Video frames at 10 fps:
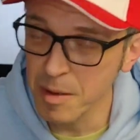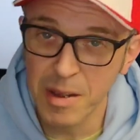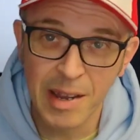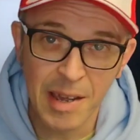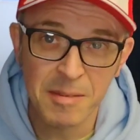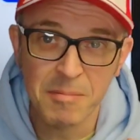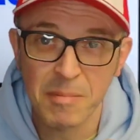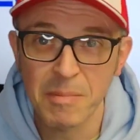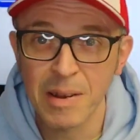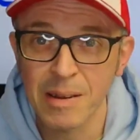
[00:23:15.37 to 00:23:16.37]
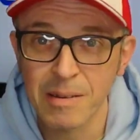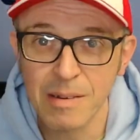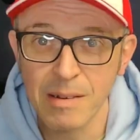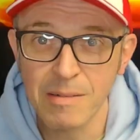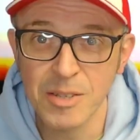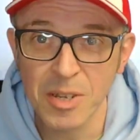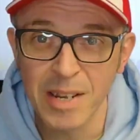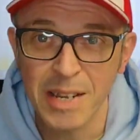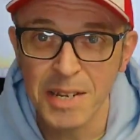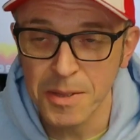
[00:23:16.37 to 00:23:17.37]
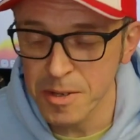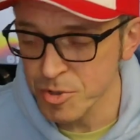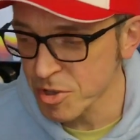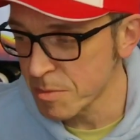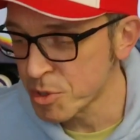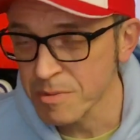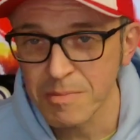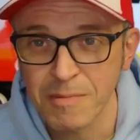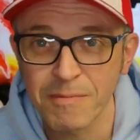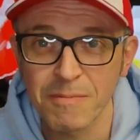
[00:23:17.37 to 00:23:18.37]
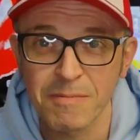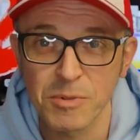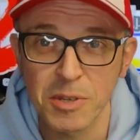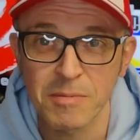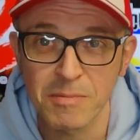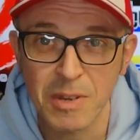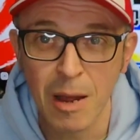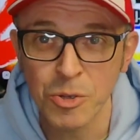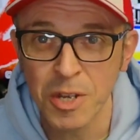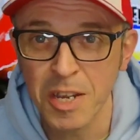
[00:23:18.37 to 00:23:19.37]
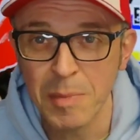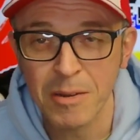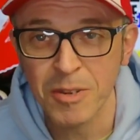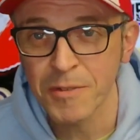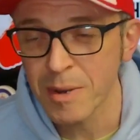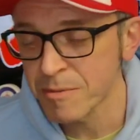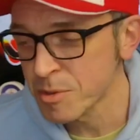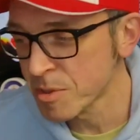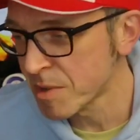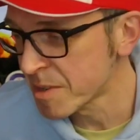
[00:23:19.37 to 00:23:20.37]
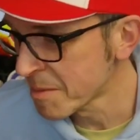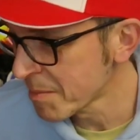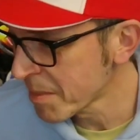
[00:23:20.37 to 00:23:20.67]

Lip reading: Again, there's a link in the description. Go check him out if you haven't already.